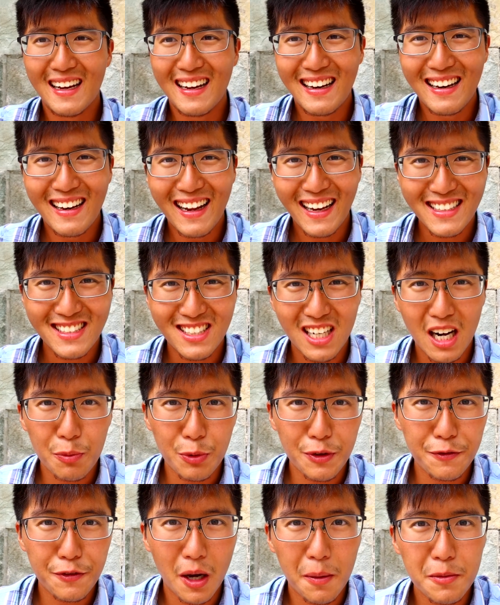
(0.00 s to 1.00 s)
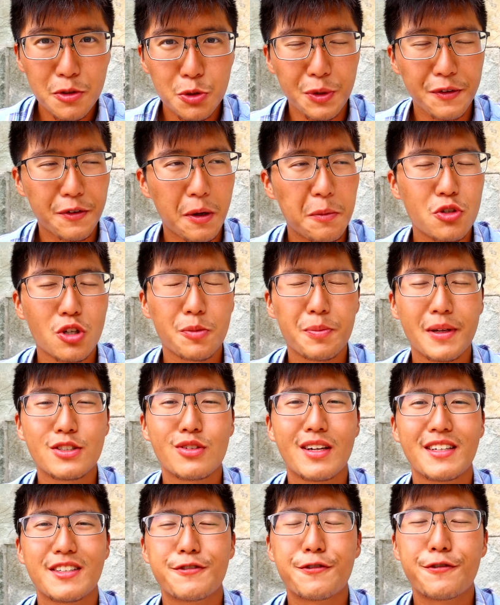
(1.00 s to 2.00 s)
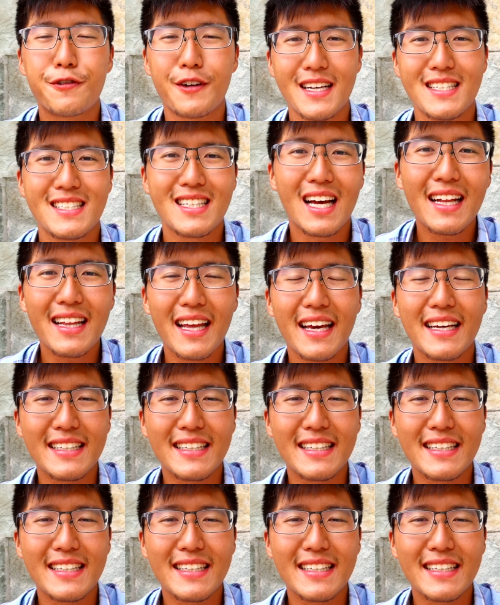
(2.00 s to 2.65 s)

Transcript: Next stop we've come to a place known as Fresa de